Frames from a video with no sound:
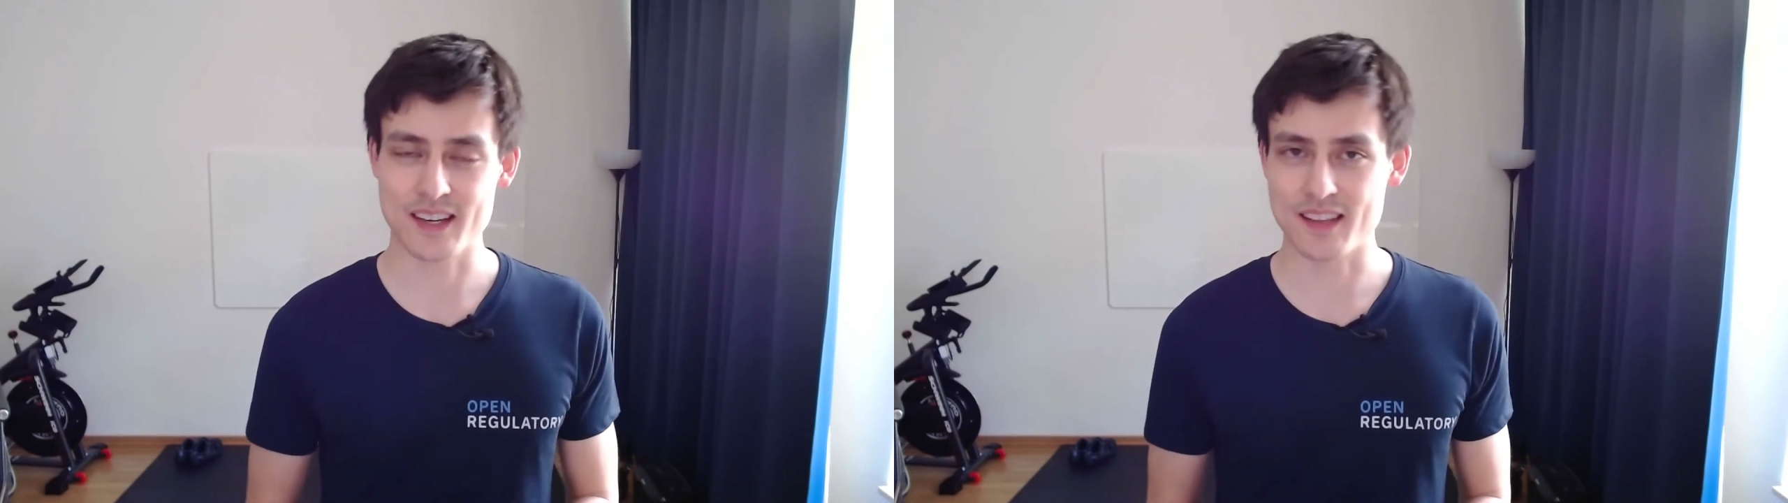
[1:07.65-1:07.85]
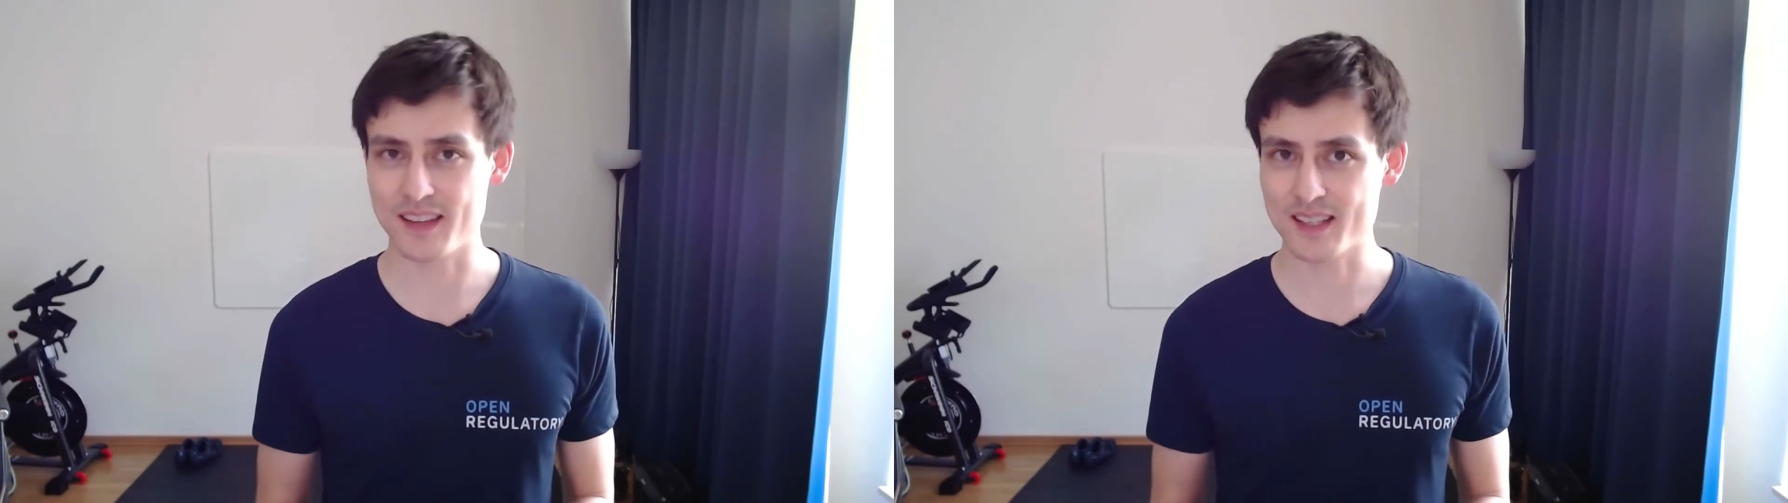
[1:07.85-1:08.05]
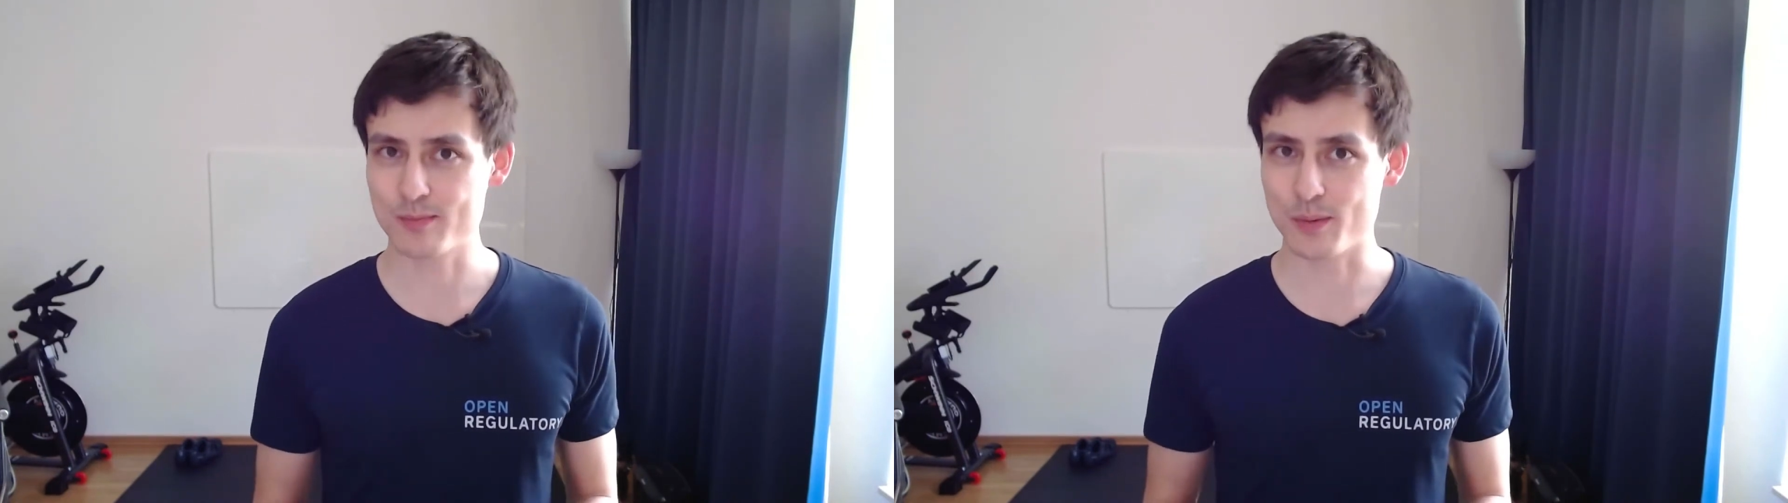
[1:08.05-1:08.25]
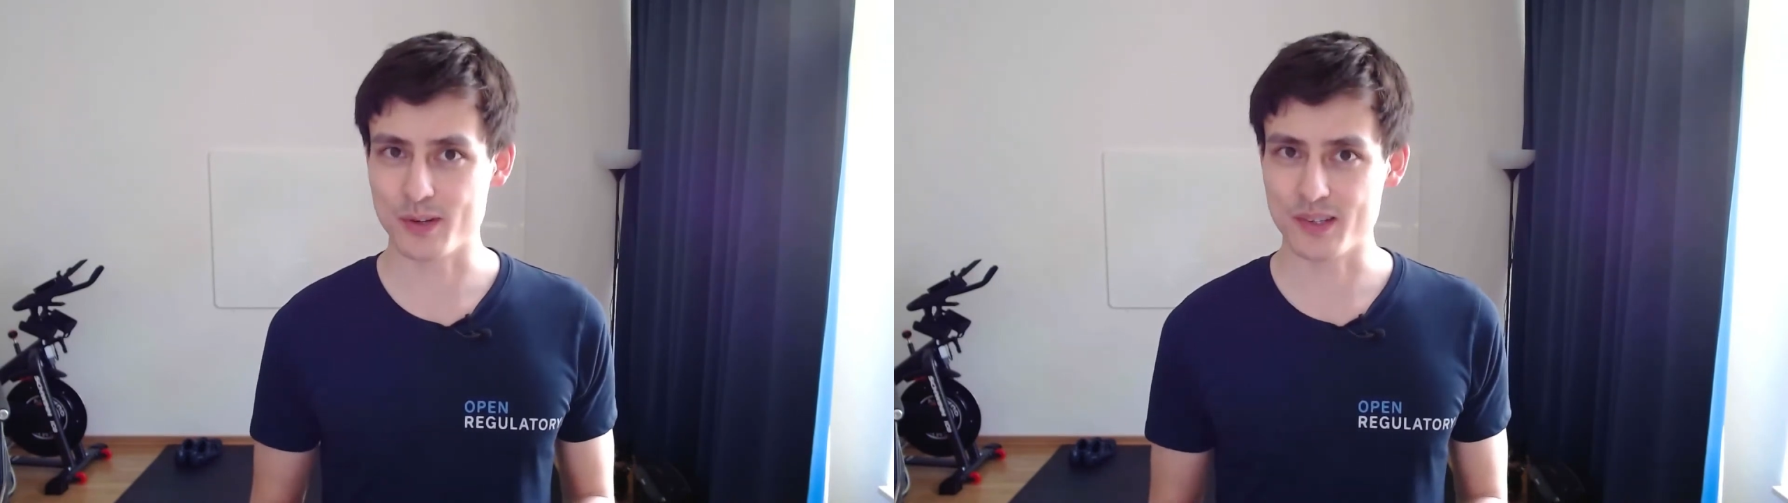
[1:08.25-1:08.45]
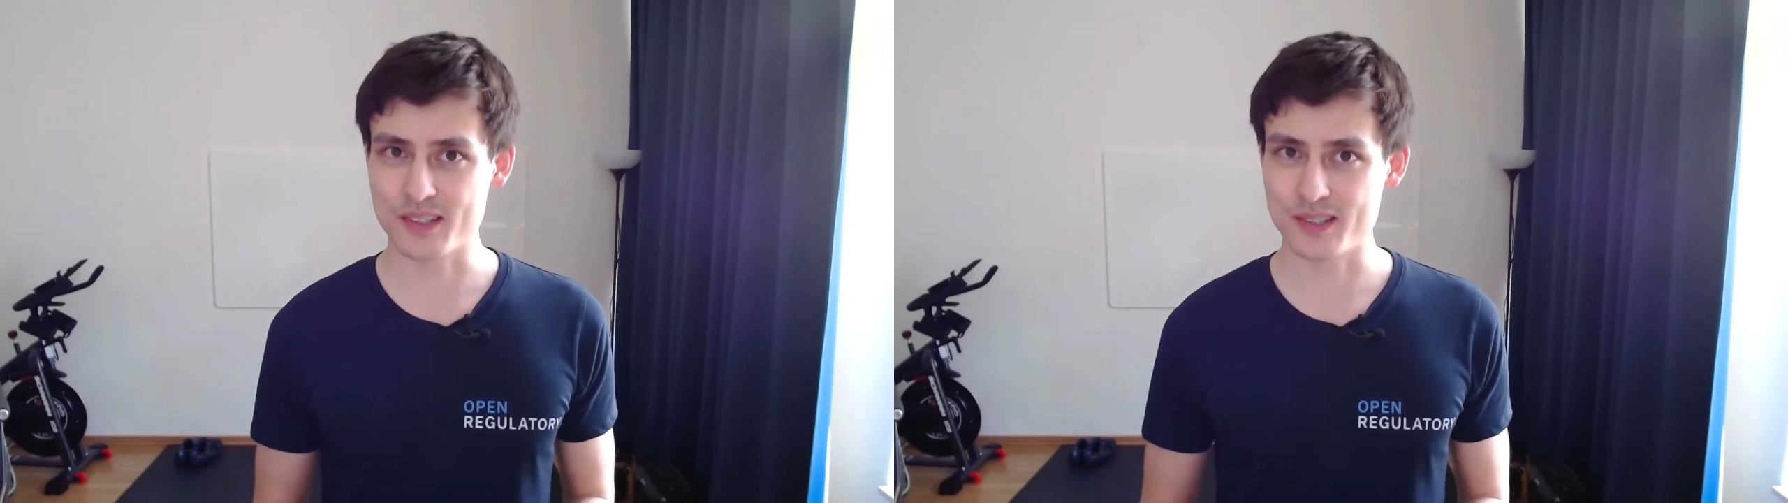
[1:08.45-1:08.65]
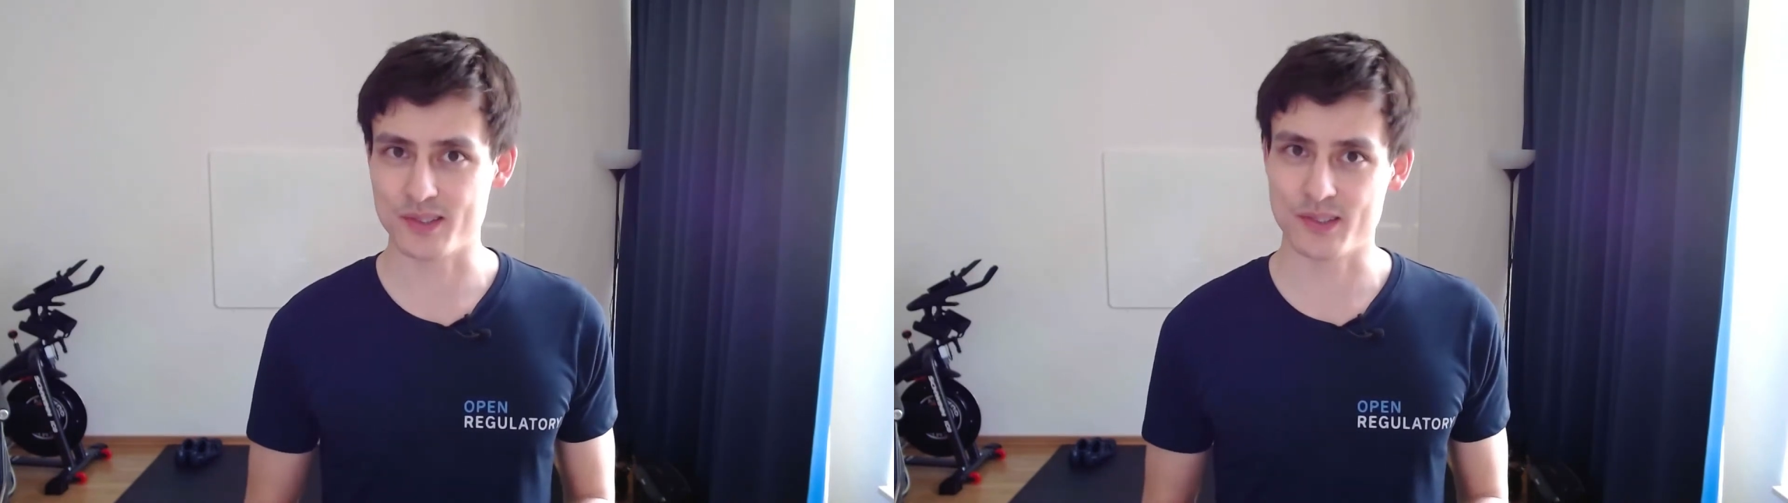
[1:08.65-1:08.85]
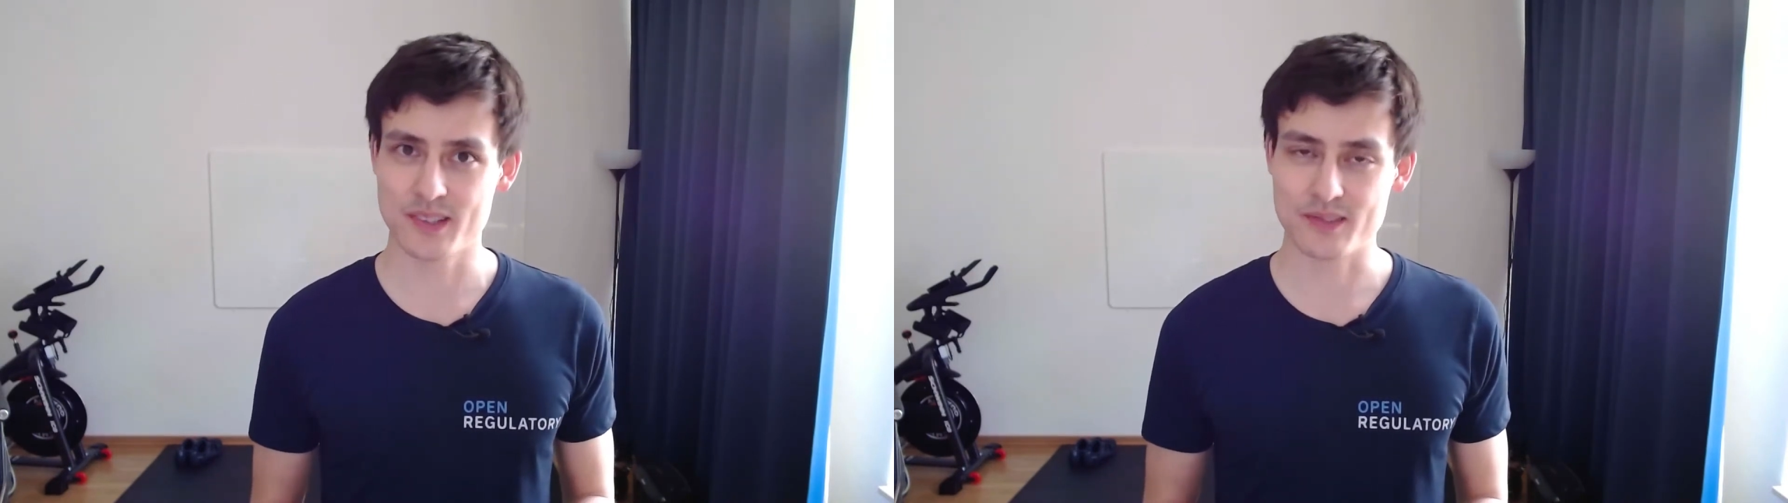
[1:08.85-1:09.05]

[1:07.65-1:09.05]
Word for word: and that's what we're going to do